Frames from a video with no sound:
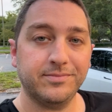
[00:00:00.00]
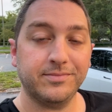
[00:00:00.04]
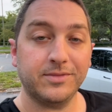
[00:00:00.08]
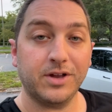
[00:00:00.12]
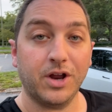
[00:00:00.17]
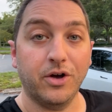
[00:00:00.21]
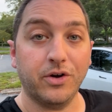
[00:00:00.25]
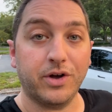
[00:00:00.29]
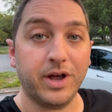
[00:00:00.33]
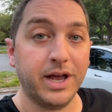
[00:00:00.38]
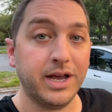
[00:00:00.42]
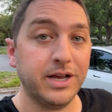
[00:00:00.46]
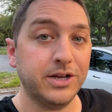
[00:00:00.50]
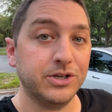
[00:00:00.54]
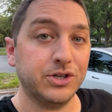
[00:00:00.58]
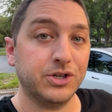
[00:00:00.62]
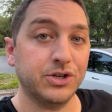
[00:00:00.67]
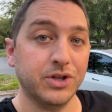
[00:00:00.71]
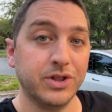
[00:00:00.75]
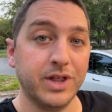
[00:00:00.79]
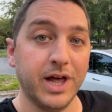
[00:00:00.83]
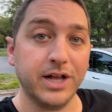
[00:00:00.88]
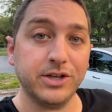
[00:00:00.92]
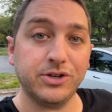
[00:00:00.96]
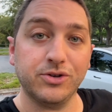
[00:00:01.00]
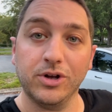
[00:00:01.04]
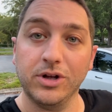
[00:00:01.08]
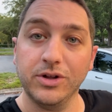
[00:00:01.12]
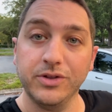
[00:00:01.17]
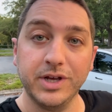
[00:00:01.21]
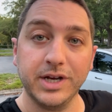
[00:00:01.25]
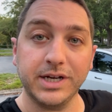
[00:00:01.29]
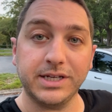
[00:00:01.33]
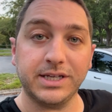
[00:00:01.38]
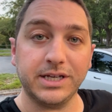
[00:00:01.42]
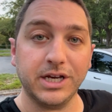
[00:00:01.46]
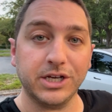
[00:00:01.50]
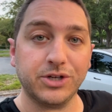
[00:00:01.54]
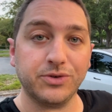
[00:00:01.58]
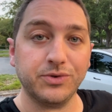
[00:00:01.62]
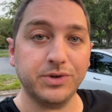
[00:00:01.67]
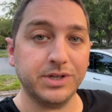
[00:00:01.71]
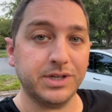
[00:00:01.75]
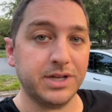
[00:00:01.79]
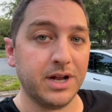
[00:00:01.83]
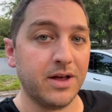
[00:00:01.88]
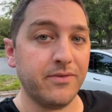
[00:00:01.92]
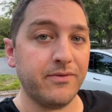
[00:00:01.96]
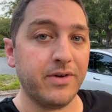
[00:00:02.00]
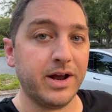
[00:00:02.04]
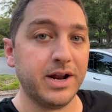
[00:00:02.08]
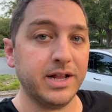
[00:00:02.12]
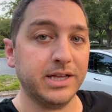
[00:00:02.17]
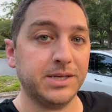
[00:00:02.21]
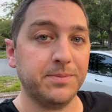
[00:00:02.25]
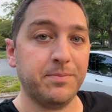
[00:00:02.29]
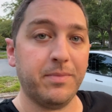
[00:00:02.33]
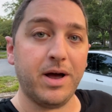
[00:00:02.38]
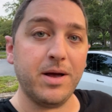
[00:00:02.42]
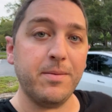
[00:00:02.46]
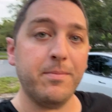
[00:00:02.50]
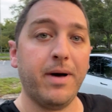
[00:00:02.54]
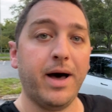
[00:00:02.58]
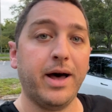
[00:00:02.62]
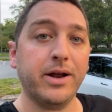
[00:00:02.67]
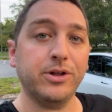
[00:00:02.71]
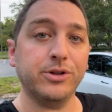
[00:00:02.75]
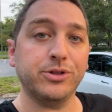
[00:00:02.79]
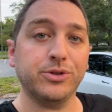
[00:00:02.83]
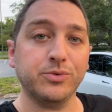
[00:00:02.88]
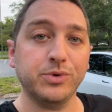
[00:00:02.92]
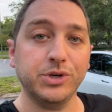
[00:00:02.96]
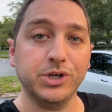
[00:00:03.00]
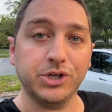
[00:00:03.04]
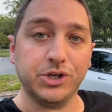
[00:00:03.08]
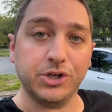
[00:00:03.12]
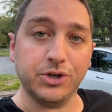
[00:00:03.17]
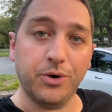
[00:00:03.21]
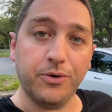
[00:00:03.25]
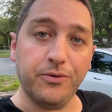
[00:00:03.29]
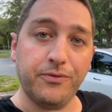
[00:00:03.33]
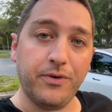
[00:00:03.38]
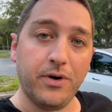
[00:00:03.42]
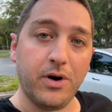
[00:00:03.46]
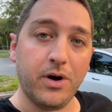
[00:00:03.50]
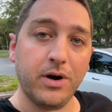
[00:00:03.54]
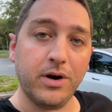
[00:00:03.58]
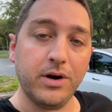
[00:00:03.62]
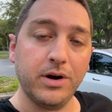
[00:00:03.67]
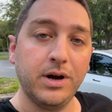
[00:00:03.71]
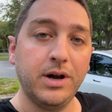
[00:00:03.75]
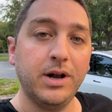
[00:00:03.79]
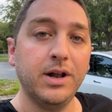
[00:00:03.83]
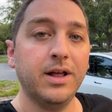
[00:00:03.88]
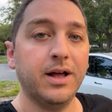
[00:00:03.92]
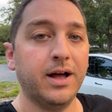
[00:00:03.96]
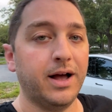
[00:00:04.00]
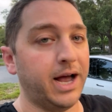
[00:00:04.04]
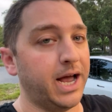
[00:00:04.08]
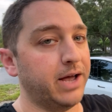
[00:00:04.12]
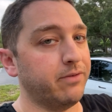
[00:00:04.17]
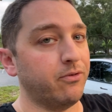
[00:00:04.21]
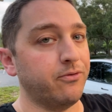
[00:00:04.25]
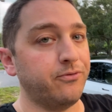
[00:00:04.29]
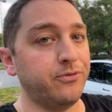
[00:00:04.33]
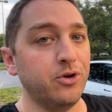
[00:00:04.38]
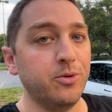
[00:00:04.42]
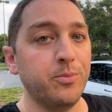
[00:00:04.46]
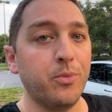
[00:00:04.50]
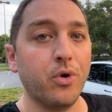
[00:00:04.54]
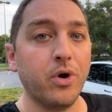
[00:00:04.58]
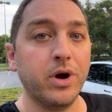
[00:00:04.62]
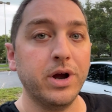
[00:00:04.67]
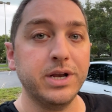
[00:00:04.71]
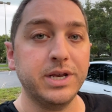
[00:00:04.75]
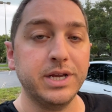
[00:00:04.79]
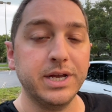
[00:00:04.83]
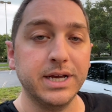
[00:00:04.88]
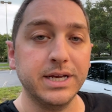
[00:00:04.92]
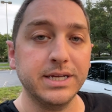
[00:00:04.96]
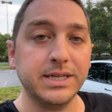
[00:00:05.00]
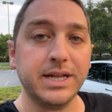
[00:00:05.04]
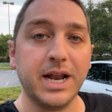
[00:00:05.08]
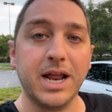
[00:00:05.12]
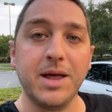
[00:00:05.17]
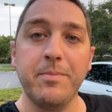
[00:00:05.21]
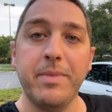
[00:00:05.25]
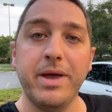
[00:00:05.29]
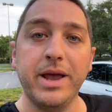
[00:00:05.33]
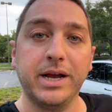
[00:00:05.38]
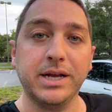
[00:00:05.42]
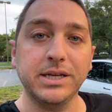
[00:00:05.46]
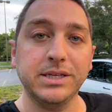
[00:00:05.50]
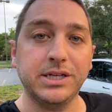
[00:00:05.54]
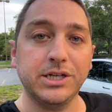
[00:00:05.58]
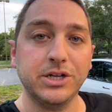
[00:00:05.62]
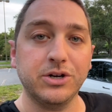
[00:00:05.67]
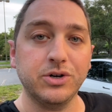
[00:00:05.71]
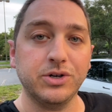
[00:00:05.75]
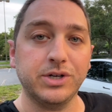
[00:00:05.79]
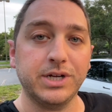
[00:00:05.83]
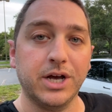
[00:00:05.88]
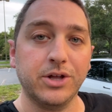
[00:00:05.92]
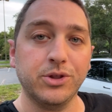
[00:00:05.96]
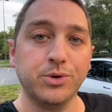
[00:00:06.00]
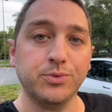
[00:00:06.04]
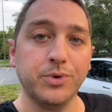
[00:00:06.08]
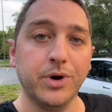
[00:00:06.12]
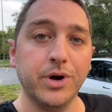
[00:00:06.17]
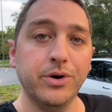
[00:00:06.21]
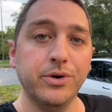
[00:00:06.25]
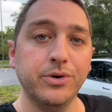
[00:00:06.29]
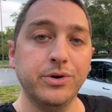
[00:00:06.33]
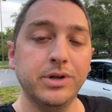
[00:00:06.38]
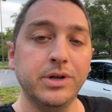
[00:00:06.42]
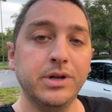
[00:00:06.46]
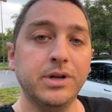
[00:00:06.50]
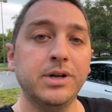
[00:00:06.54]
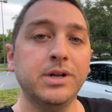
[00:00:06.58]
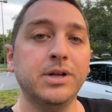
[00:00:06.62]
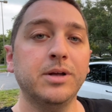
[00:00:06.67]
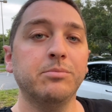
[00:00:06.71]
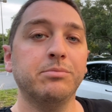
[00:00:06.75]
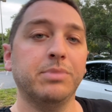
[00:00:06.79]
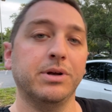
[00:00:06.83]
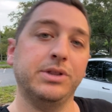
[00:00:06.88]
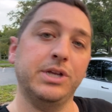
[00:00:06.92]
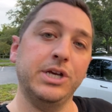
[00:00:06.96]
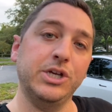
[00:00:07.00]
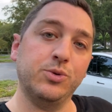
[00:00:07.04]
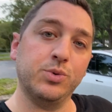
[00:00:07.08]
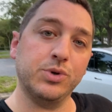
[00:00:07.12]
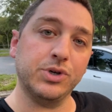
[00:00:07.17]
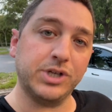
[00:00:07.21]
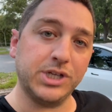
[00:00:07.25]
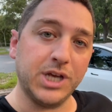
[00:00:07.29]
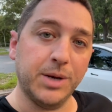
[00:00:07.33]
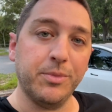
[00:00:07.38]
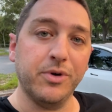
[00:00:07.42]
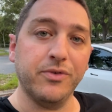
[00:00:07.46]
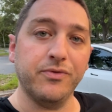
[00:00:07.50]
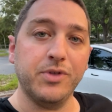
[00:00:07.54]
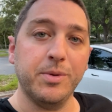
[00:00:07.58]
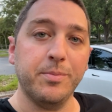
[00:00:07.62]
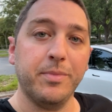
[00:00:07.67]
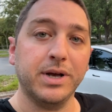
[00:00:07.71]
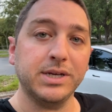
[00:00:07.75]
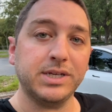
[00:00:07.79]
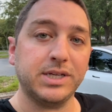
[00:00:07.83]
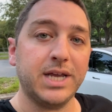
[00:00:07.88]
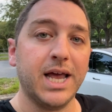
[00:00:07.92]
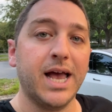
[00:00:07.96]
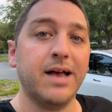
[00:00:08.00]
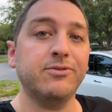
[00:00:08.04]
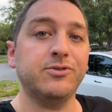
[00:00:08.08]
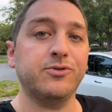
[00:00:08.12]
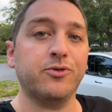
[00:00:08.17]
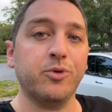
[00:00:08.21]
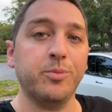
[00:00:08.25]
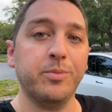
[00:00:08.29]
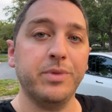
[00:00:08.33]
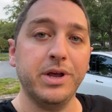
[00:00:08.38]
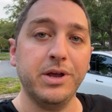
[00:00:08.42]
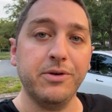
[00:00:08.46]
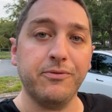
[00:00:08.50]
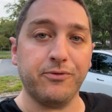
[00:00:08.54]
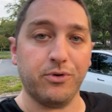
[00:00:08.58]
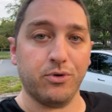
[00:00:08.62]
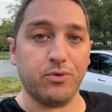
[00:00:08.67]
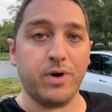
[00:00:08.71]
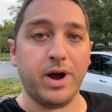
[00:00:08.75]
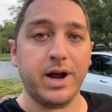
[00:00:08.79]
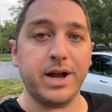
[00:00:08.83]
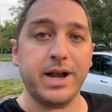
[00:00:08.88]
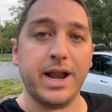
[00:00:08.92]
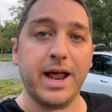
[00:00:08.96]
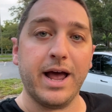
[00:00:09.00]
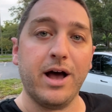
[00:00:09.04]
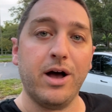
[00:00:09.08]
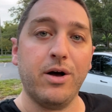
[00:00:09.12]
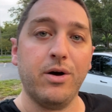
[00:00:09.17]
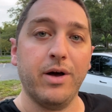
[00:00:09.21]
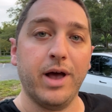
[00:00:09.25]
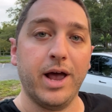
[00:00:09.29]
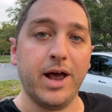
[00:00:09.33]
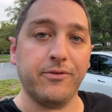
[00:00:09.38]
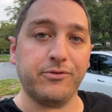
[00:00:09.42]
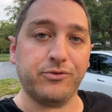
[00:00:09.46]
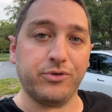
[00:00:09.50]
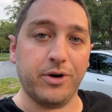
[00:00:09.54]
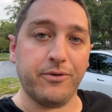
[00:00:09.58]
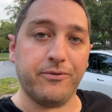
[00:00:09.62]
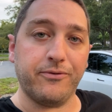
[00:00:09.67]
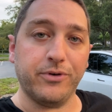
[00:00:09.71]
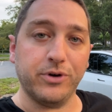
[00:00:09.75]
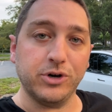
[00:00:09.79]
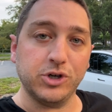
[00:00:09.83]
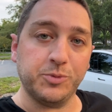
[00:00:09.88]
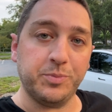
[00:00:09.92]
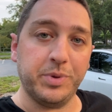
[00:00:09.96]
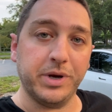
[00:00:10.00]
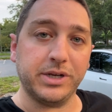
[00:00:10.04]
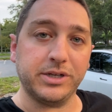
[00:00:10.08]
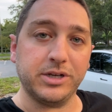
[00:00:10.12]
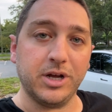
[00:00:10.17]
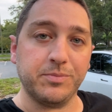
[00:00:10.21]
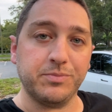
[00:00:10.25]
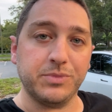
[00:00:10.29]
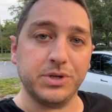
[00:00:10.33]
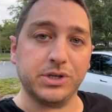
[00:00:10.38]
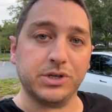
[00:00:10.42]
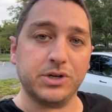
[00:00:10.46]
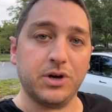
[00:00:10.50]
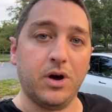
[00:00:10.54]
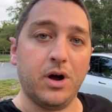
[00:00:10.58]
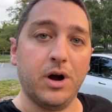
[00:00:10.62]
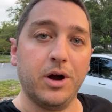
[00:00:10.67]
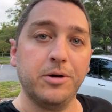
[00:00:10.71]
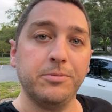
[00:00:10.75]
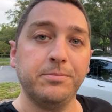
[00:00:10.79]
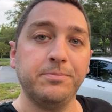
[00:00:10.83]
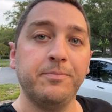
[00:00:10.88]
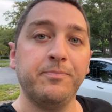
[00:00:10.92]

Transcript: Okay, so that's all the accessories that I've added to my Model 3 so far. I have a few more ideas that I may consider down the road, but these were some of the must-haves for me for right now after I first picked up this car.